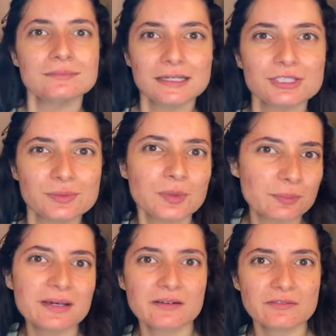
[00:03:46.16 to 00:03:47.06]
should
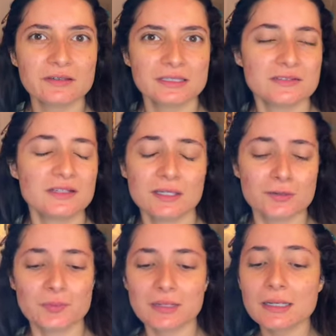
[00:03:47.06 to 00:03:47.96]
prepare for these
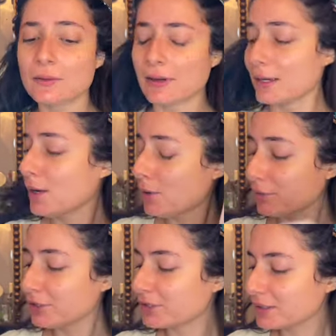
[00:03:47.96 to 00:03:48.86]
videos. But anyway,
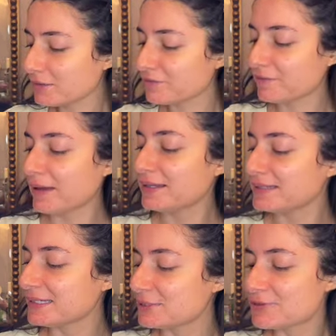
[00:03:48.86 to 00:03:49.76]
what you're going to find
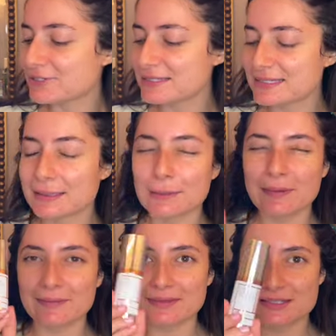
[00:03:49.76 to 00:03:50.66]
interesting
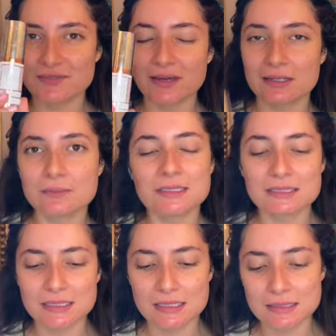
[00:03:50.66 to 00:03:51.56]
about this vitamin
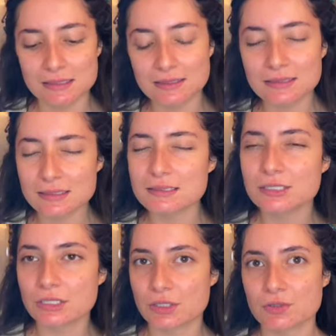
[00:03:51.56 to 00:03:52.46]
C is that it
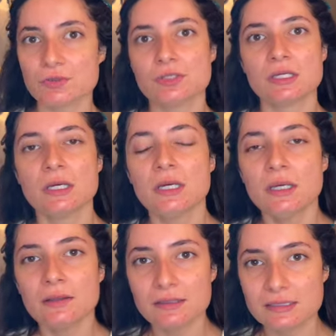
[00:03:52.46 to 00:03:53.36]
doesn't use
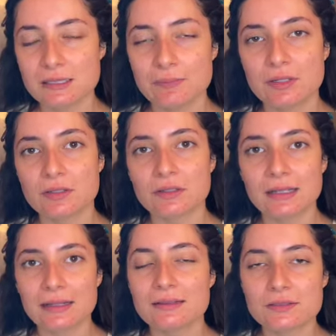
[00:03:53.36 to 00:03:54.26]
the typical
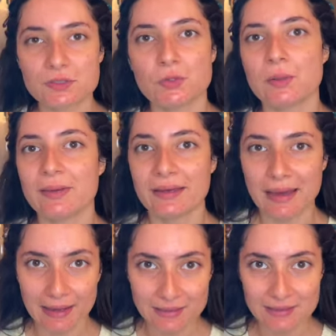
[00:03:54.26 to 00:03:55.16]
L-ascorbic
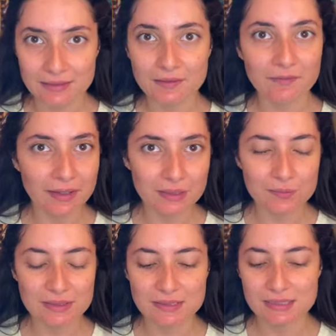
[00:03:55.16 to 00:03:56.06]
acid
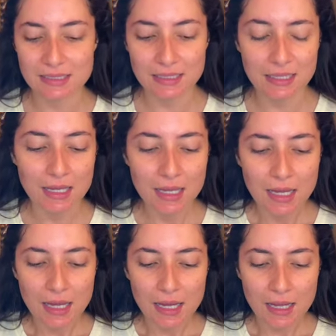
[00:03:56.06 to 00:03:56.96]
vitamin C.
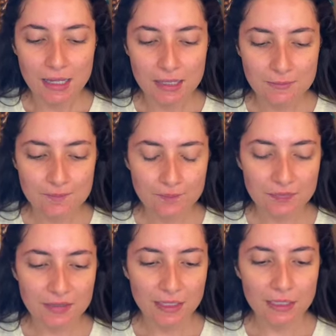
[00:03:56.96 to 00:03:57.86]

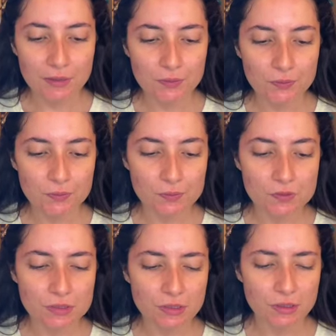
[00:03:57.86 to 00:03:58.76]
They
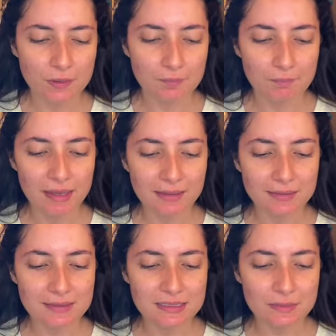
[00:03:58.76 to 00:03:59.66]
use
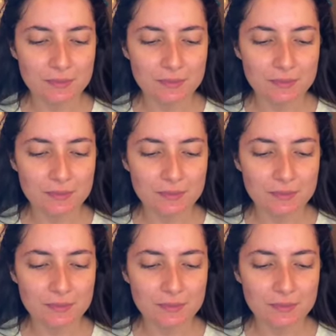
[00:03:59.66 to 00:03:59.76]
magnesium